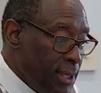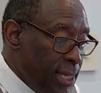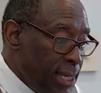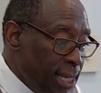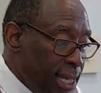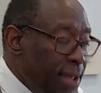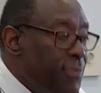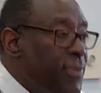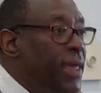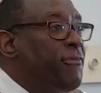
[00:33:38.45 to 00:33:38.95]

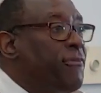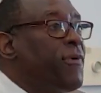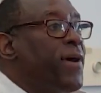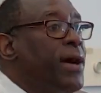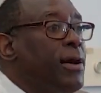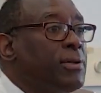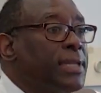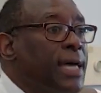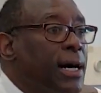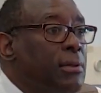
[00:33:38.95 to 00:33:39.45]
And they
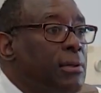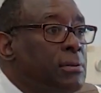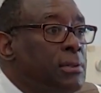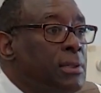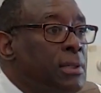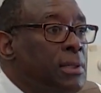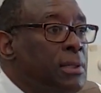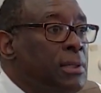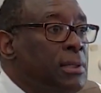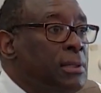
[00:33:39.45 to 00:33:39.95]
found out
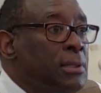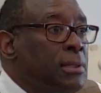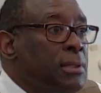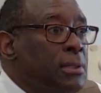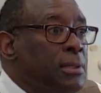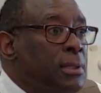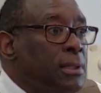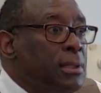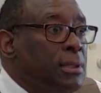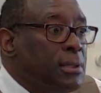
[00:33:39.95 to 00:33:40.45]

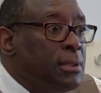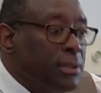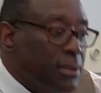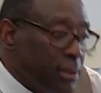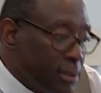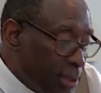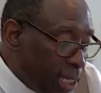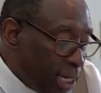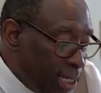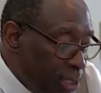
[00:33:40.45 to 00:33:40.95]

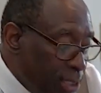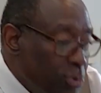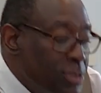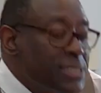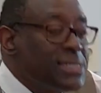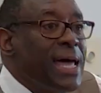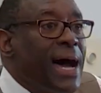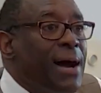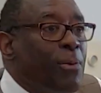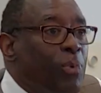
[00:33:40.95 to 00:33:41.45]
that he was
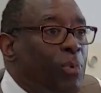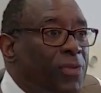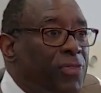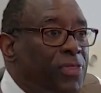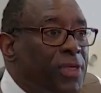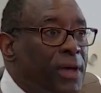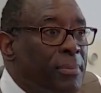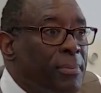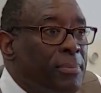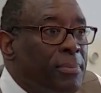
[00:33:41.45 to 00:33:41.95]
not with
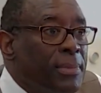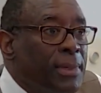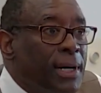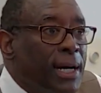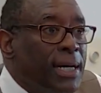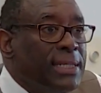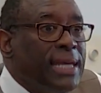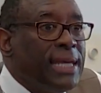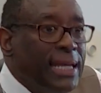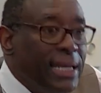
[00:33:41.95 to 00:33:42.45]
them a
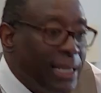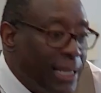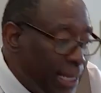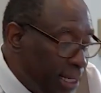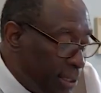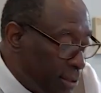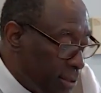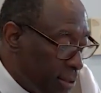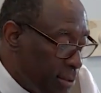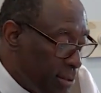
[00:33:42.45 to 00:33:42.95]
day
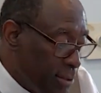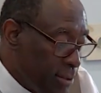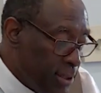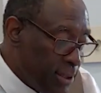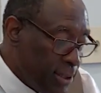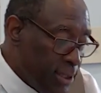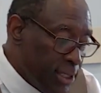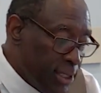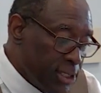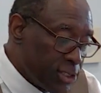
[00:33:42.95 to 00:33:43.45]
later.
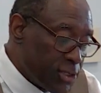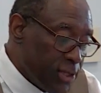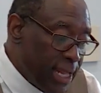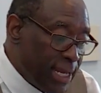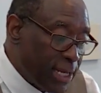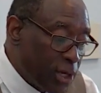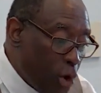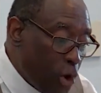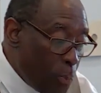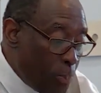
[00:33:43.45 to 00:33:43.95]
So they had to
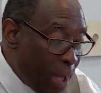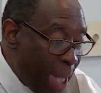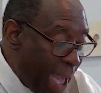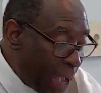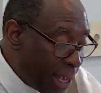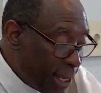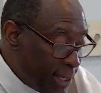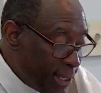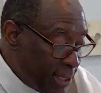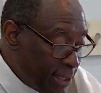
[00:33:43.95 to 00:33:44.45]
go back
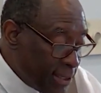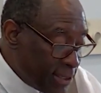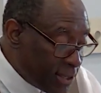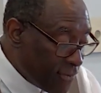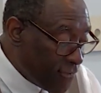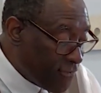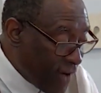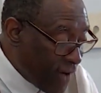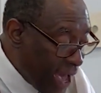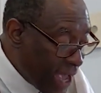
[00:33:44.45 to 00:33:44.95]
to
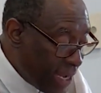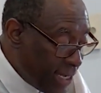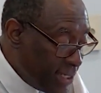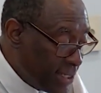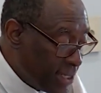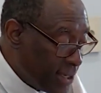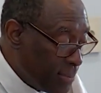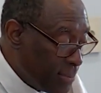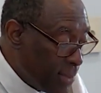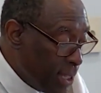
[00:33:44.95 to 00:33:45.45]
find
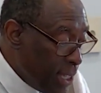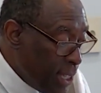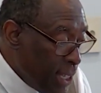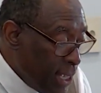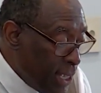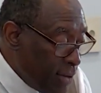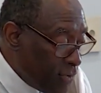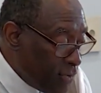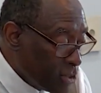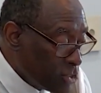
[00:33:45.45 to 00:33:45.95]
him.
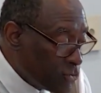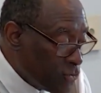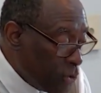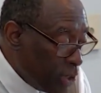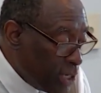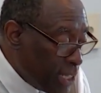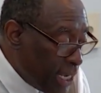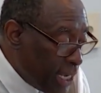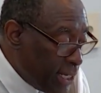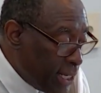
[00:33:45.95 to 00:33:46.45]
In verse
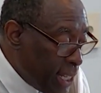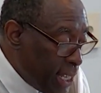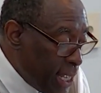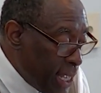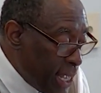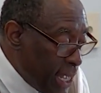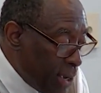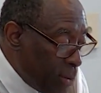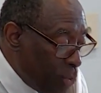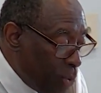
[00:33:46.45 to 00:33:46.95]
48,
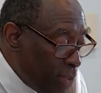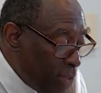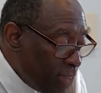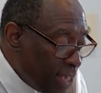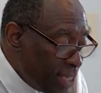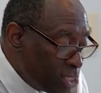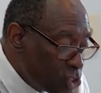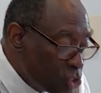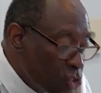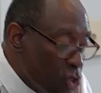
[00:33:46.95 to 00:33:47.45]
and when they
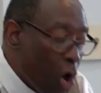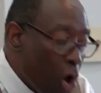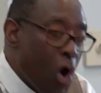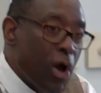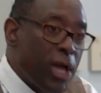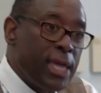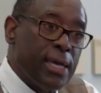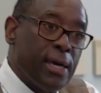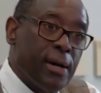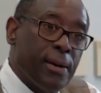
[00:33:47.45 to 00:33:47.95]
saw
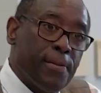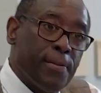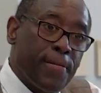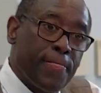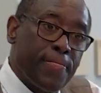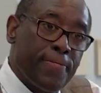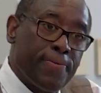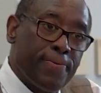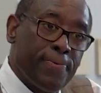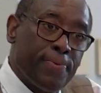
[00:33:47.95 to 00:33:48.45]
him,
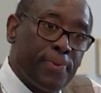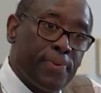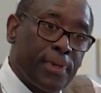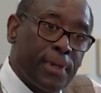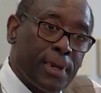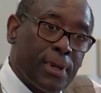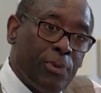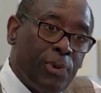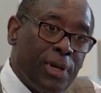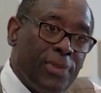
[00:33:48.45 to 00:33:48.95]

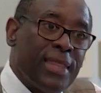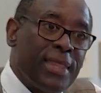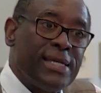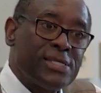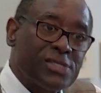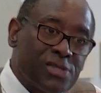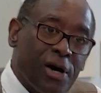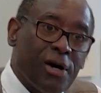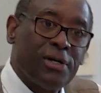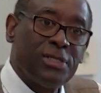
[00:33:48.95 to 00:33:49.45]
when they
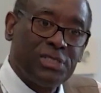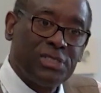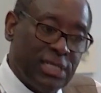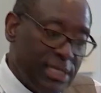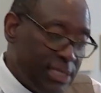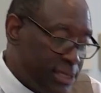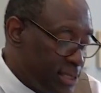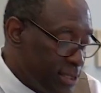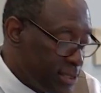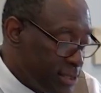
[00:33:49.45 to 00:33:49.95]
saw
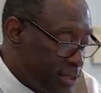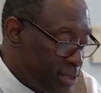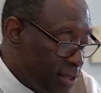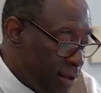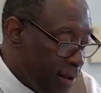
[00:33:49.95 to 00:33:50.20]
Jesus,